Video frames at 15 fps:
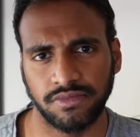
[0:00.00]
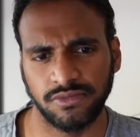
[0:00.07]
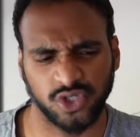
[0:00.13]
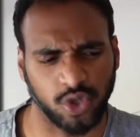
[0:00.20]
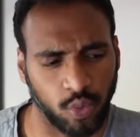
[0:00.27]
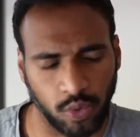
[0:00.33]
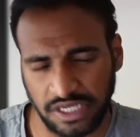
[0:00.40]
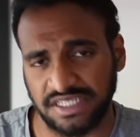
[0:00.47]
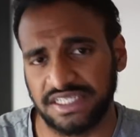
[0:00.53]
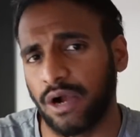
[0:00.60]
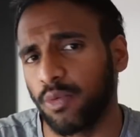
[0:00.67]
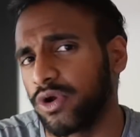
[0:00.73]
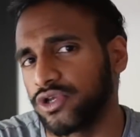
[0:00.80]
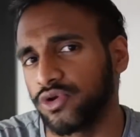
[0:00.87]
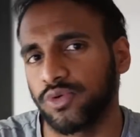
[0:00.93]
So is
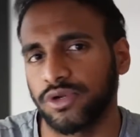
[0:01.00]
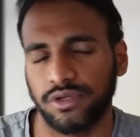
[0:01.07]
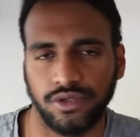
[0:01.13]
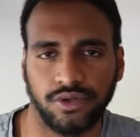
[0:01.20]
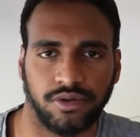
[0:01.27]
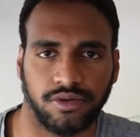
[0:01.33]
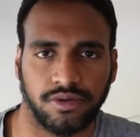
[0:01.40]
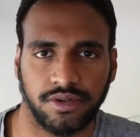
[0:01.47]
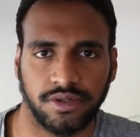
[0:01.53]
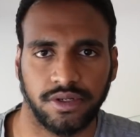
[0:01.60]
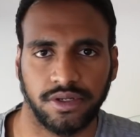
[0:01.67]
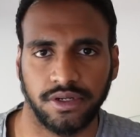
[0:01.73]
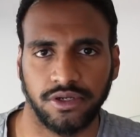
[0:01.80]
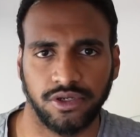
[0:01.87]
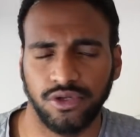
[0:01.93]
that what you want to do?
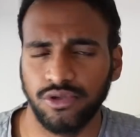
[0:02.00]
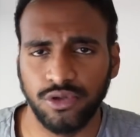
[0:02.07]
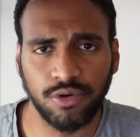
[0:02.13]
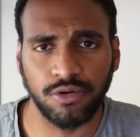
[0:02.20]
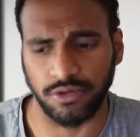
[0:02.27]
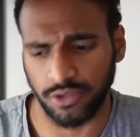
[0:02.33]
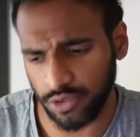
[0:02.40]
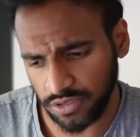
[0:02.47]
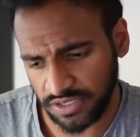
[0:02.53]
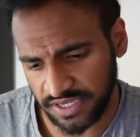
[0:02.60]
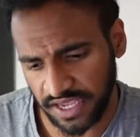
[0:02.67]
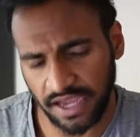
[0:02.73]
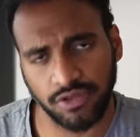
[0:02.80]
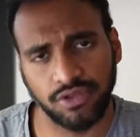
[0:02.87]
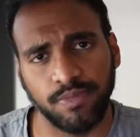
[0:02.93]
You don't. You
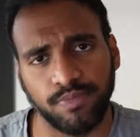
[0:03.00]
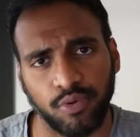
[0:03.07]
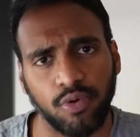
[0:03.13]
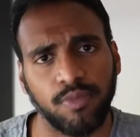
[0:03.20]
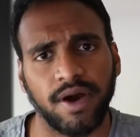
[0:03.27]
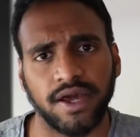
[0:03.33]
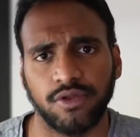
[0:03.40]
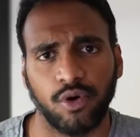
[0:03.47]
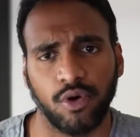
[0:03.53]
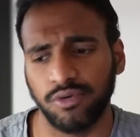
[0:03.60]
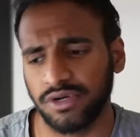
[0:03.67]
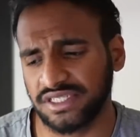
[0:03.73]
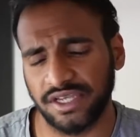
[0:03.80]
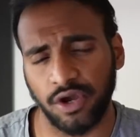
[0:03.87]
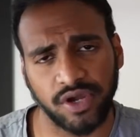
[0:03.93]
take the bull by the horn
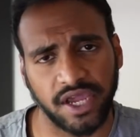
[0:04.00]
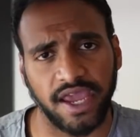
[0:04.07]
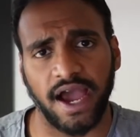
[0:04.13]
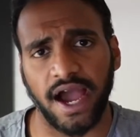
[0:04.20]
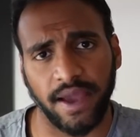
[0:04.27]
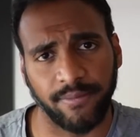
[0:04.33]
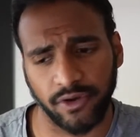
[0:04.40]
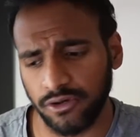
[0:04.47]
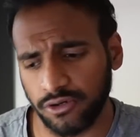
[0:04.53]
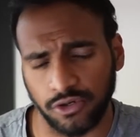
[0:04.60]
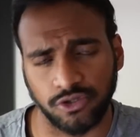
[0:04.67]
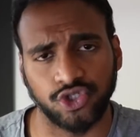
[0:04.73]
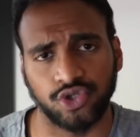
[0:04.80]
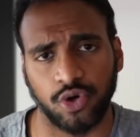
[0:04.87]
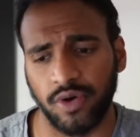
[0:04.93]
and say, okay, I'm going to
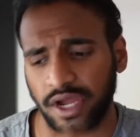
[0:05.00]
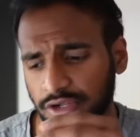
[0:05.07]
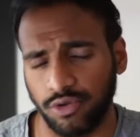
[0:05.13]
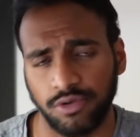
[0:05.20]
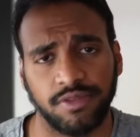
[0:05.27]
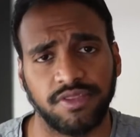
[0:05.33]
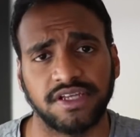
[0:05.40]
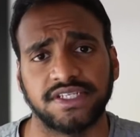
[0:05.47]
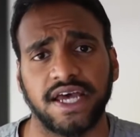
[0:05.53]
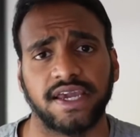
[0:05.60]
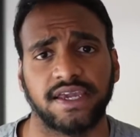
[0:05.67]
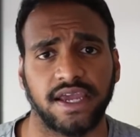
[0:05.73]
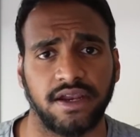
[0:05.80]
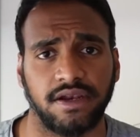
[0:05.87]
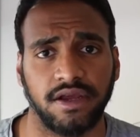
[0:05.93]
control and do the things I
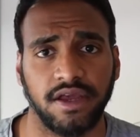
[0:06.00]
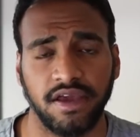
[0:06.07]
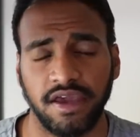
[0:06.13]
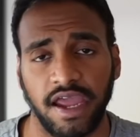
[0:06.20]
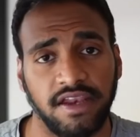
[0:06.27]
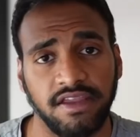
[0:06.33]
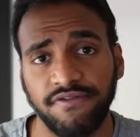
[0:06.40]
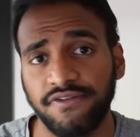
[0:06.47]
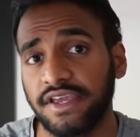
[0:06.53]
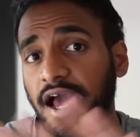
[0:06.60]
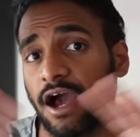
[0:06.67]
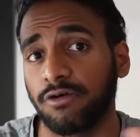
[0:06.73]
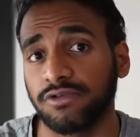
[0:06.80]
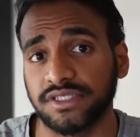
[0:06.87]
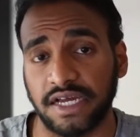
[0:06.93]
can. Anything
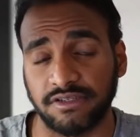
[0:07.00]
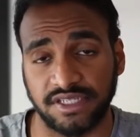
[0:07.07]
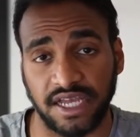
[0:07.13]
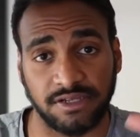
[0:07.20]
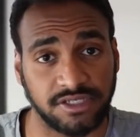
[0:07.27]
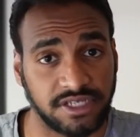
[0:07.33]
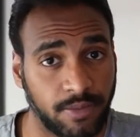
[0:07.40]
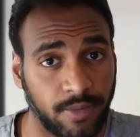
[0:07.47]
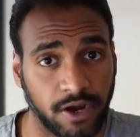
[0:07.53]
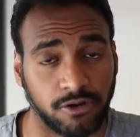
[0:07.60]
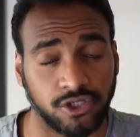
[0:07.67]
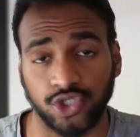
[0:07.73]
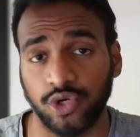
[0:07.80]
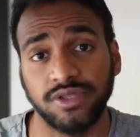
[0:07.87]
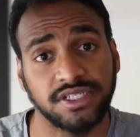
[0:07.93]
else that's outside my
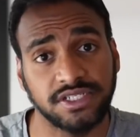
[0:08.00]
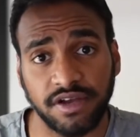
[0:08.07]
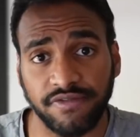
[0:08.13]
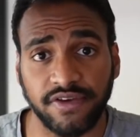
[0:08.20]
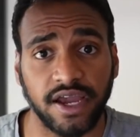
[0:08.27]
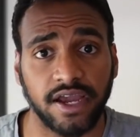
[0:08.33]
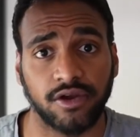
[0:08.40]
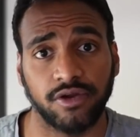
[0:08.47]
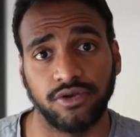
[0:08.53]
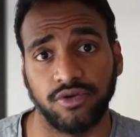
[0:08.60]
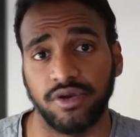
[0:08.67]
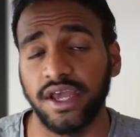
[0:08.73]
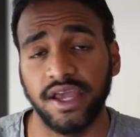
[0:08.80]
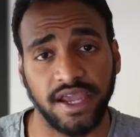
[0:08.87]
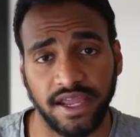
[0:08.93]
control, there's nothing I can
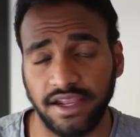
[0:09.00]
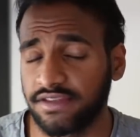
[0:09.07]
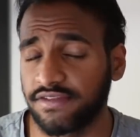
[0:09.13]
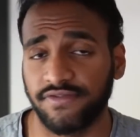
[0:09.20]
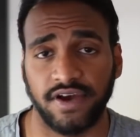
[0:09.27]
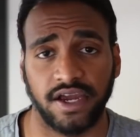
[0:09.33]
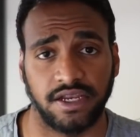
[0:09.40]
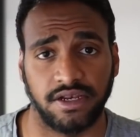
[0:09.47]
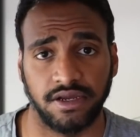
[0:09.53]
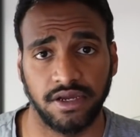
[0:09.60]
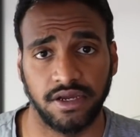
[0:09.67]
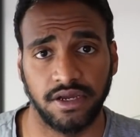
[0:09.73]
do. It's fine.